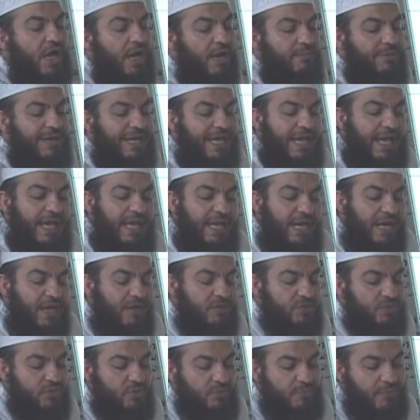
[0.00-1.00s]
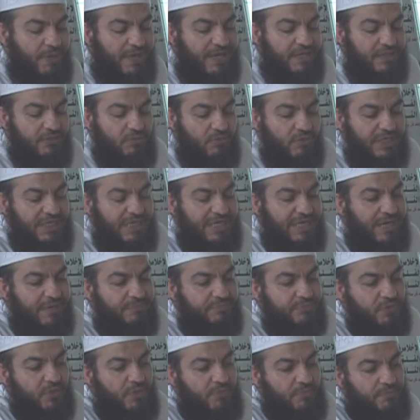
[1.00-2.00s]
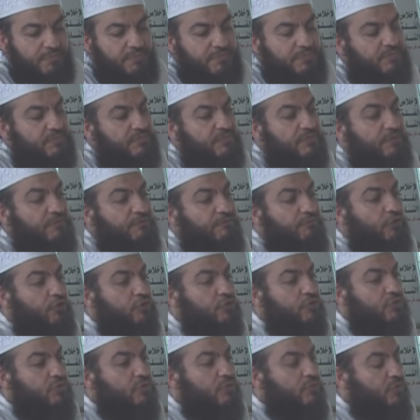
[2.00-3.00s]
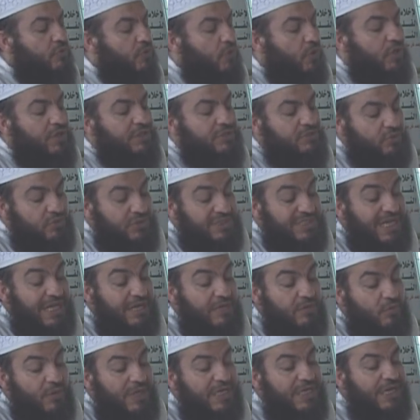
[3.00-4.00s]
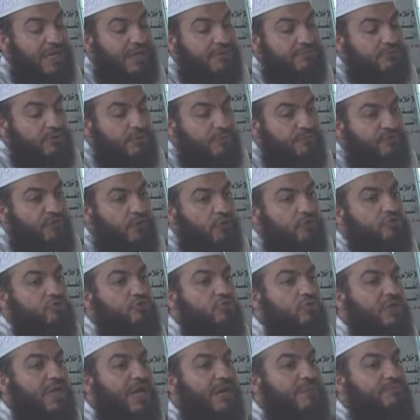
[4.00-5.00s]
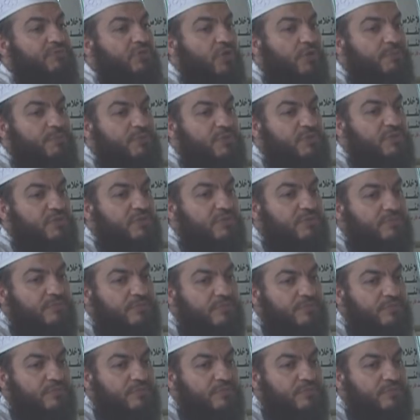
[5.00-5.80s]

Am I allowed to buy one laptop for two, or to sell one laptop for 2 laptops?